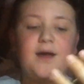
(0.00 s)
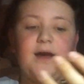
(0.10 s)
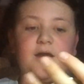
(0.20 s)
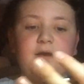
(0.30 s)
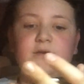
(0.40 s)

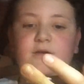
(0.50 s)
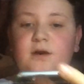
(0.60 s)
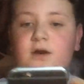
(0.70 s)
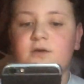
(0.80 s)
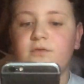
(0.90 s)
And
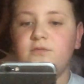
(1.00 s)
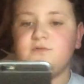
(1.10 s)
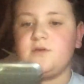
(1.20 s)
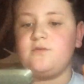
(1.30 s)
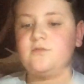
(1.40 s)
I
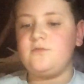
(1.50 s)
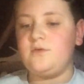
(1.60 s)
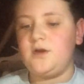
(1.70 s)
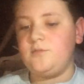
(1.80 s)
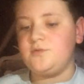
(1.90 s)
also
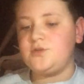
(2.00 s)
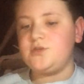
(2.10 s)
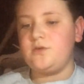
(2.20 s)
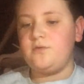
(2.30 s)
thought I would show